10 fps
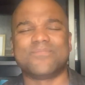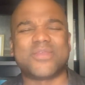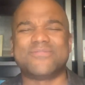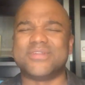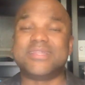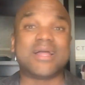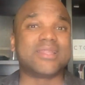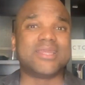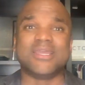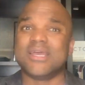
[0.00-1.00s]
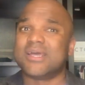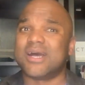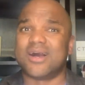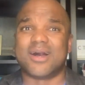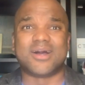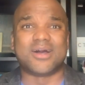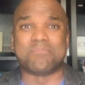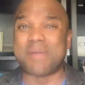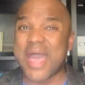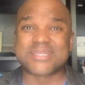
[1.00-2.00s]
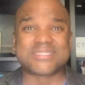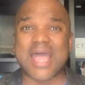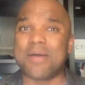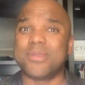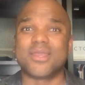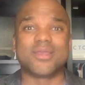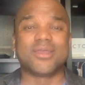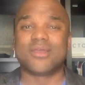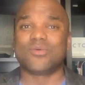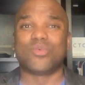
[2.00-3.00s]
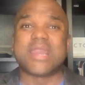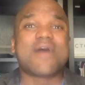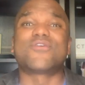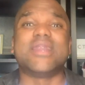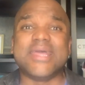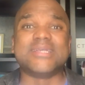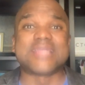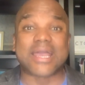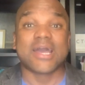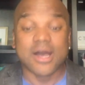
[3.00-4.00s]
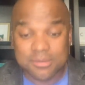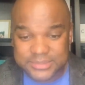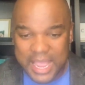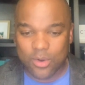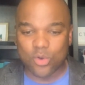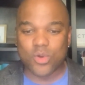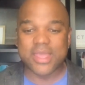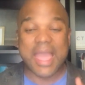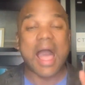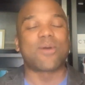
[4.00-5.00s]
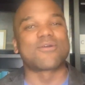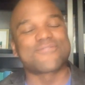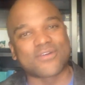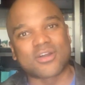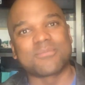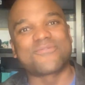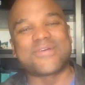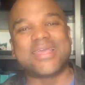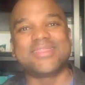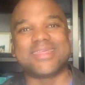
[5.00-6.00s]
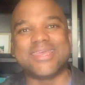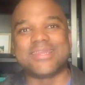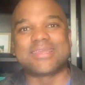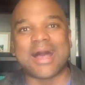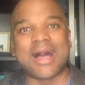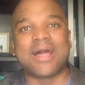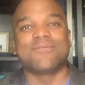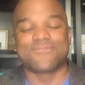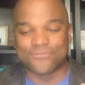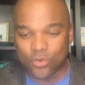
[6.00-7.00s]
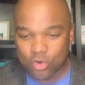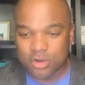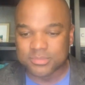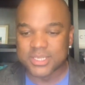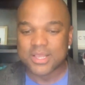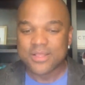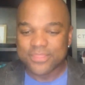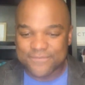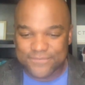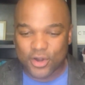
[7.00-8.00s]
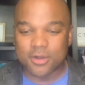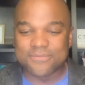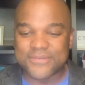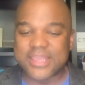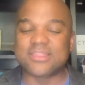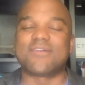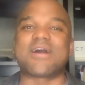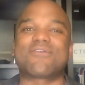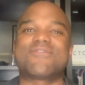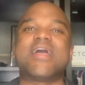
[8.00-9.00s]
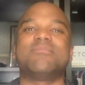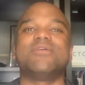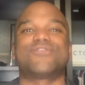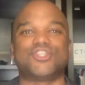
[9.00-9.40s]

infidelity, uh, uh, backstabbing, whatever it is that comes our way, our firm faith in God forms the firm faith of our family for